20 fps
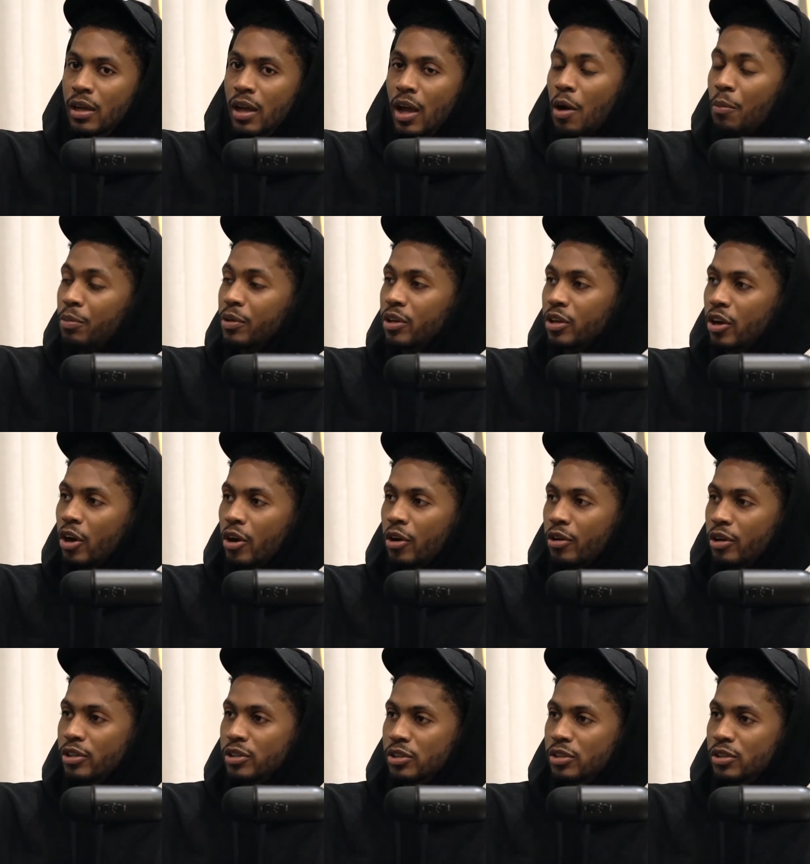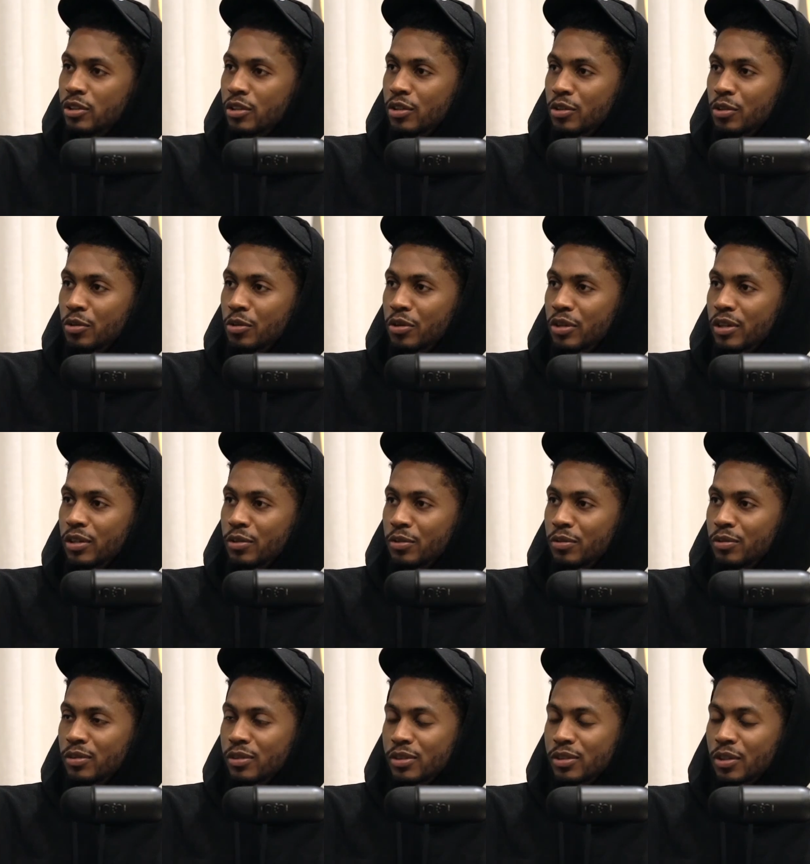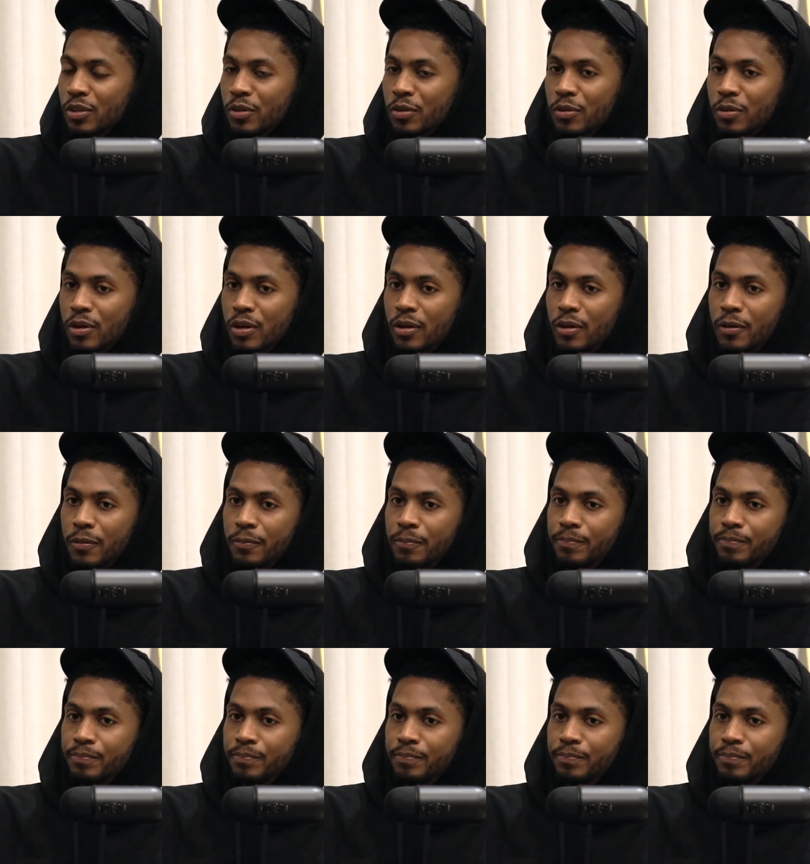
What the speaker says: help encourage through it. So